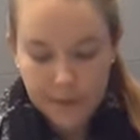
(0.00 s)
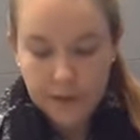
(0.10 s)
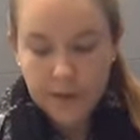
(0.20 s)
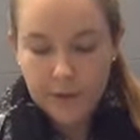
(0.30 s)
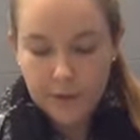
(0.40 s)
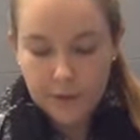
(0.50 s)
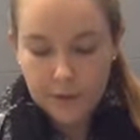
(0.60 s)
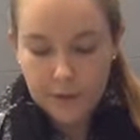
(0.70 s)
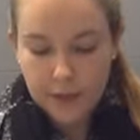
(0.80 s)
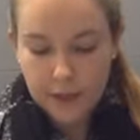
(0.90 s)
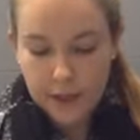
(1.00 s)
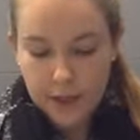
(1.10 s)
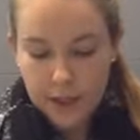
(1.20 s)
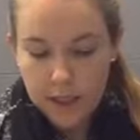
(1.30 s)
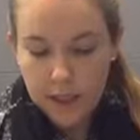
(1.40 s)
include
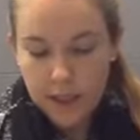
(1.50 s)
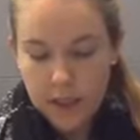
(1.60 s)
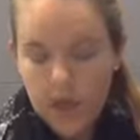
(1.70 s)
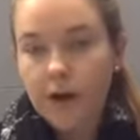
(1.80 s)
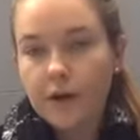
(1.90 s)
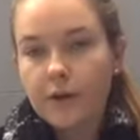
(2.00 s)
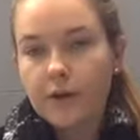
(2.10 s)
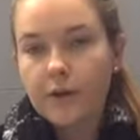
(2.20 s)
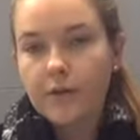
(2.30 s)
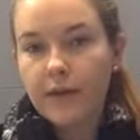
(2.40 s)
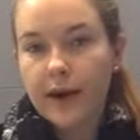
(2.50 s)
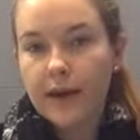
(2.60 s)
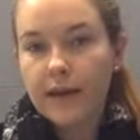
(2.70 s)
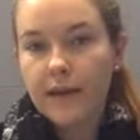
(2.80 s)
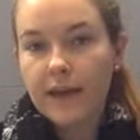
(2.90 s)
an article I
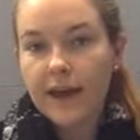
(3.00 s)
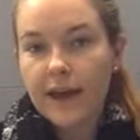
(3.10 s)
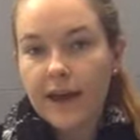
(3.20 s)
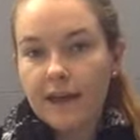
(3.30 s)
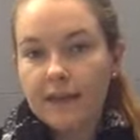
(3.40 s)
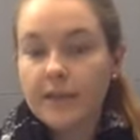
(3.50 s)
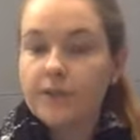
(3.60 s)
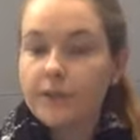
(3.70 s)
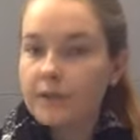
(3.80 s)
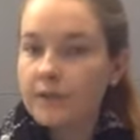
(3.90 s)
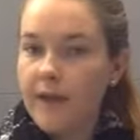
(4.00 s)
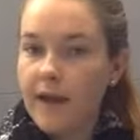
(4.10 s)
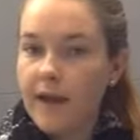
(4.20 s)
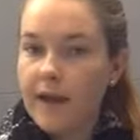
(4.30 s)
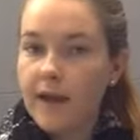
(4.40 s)
read that did a
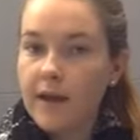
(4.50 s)
survey